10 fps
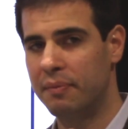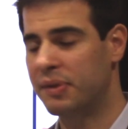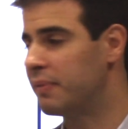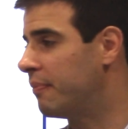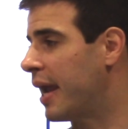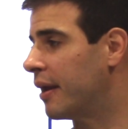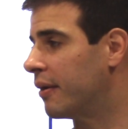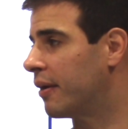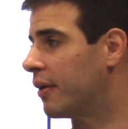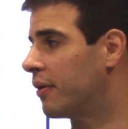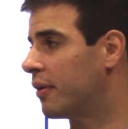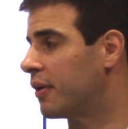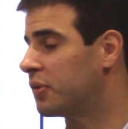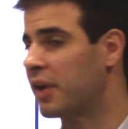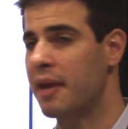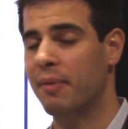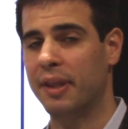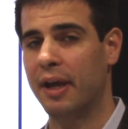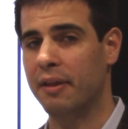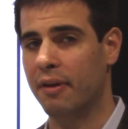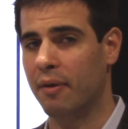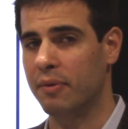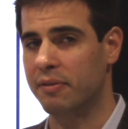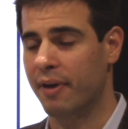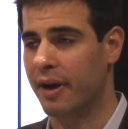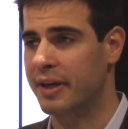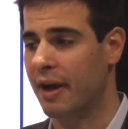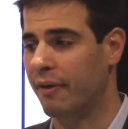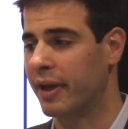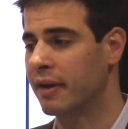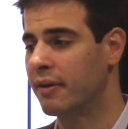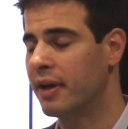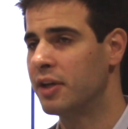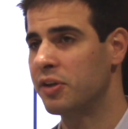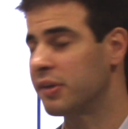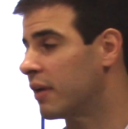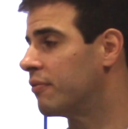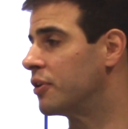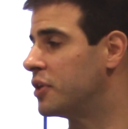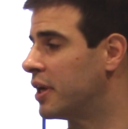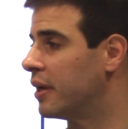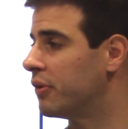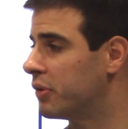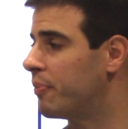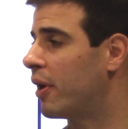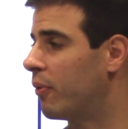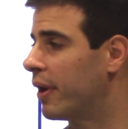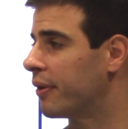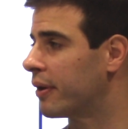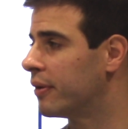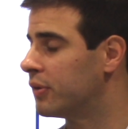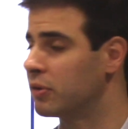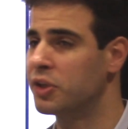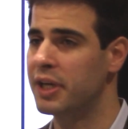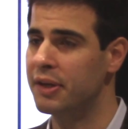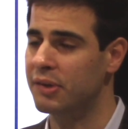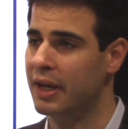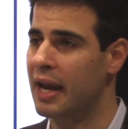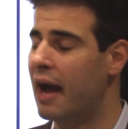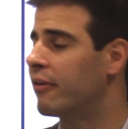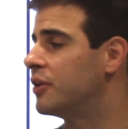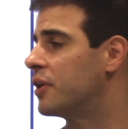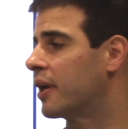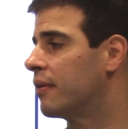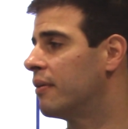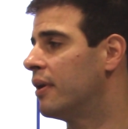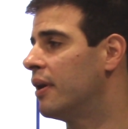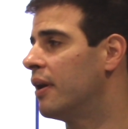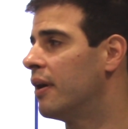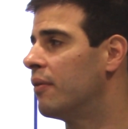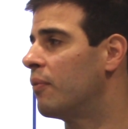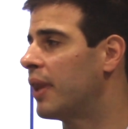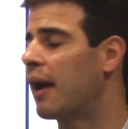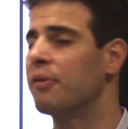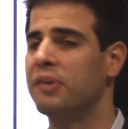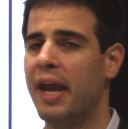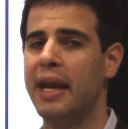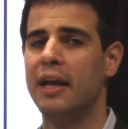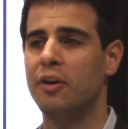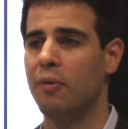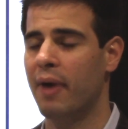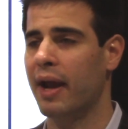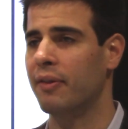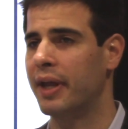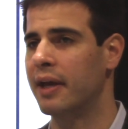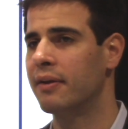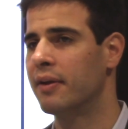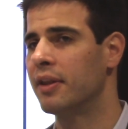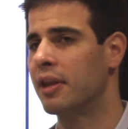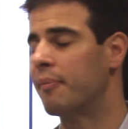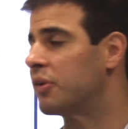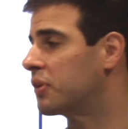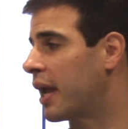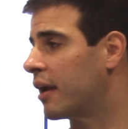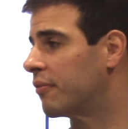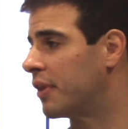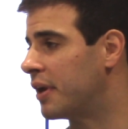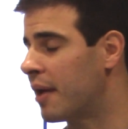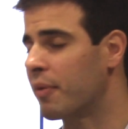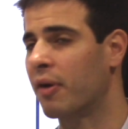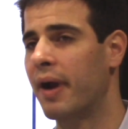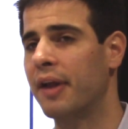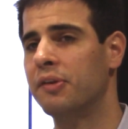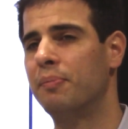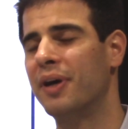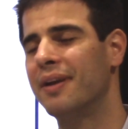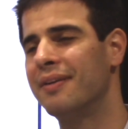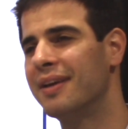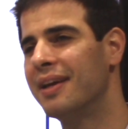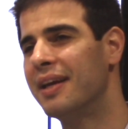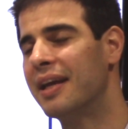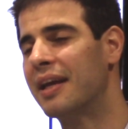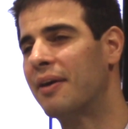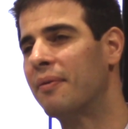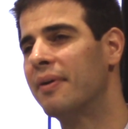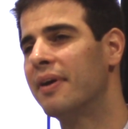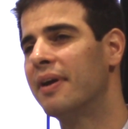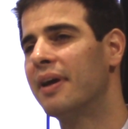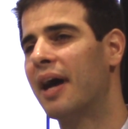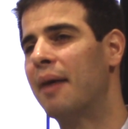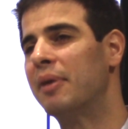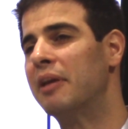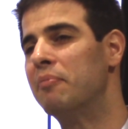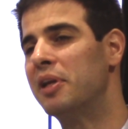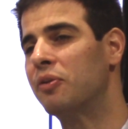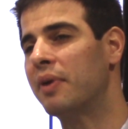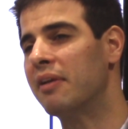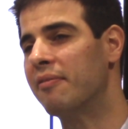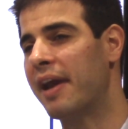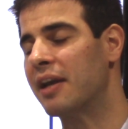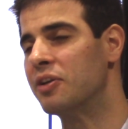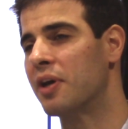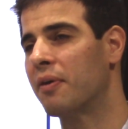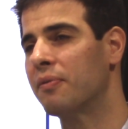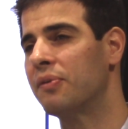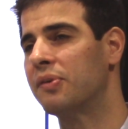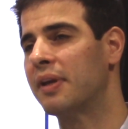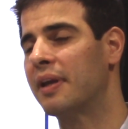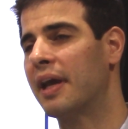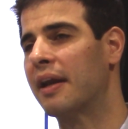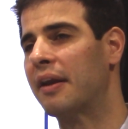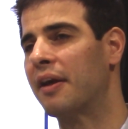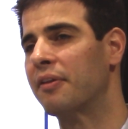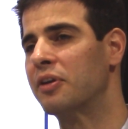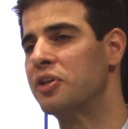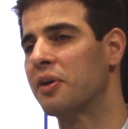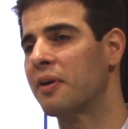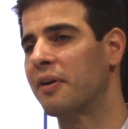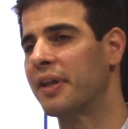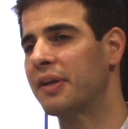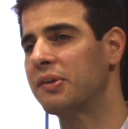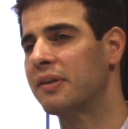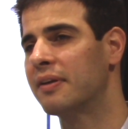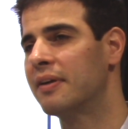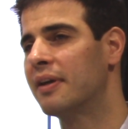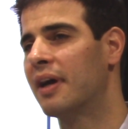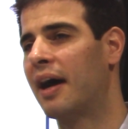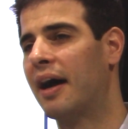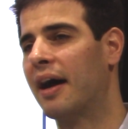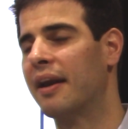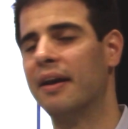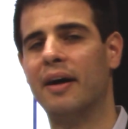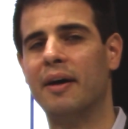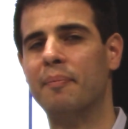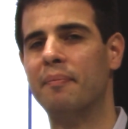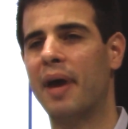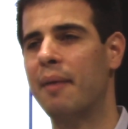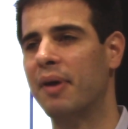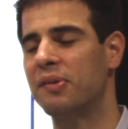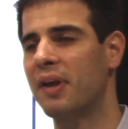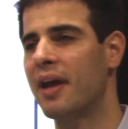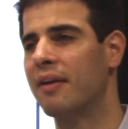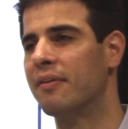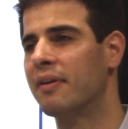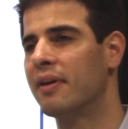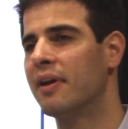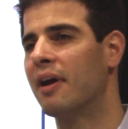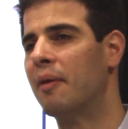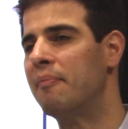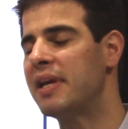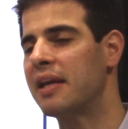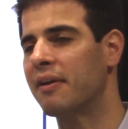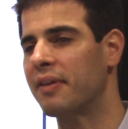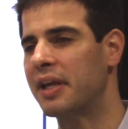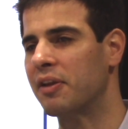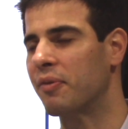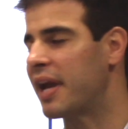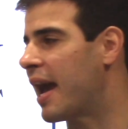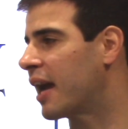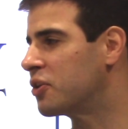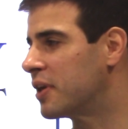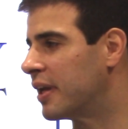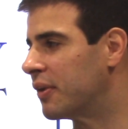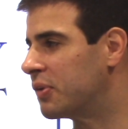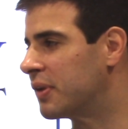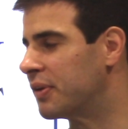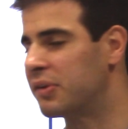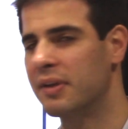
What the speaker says: made a statement that I thought was very telling. She said Virginia is a bellwether. So she is acknowledging, without saying it directly, the mistake of the Democrats. But, between Van Jones and another journalist on MSN, immediately the reaction is this